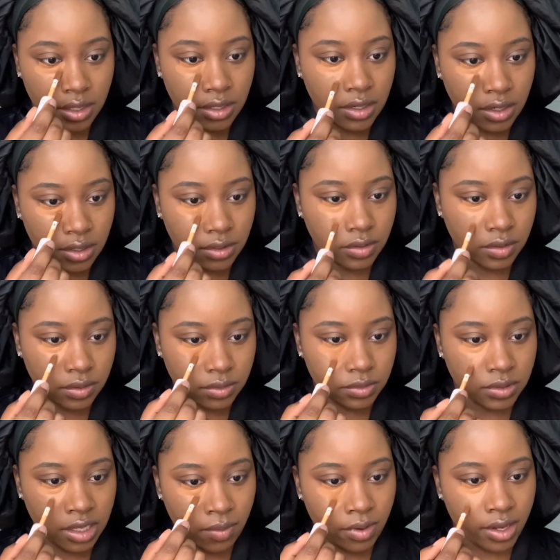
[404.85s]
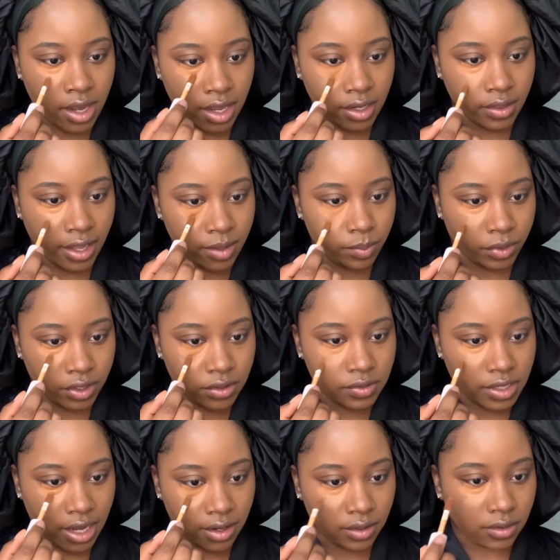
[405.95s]
you know, it would kind of like bring you
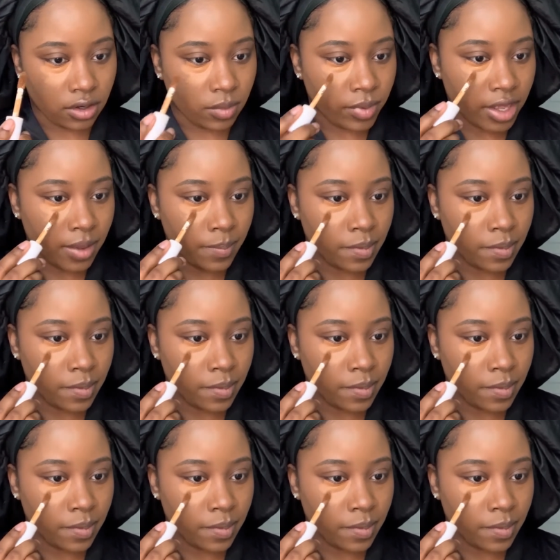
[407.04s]
down a little bit.